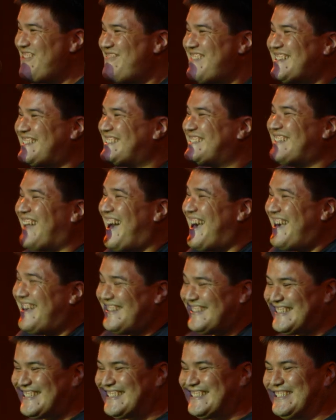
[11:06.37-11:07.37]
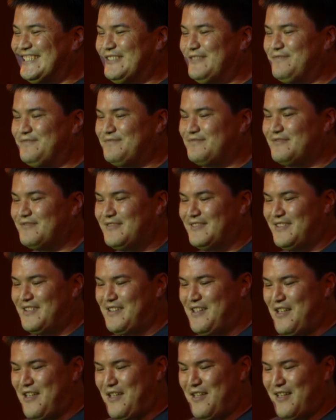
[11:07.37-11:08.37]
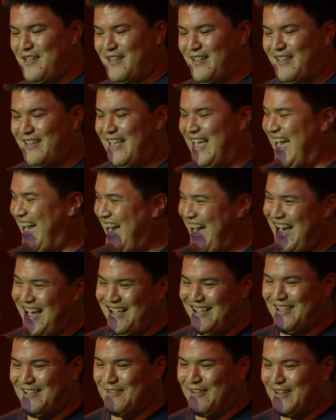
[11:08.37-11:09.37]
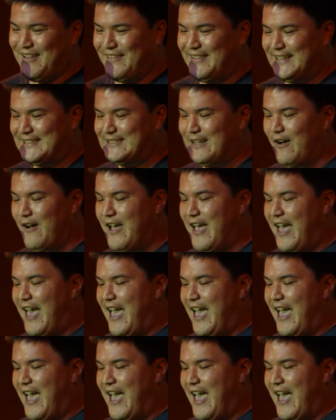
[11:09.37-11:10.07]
of this science? Yeah, I think so.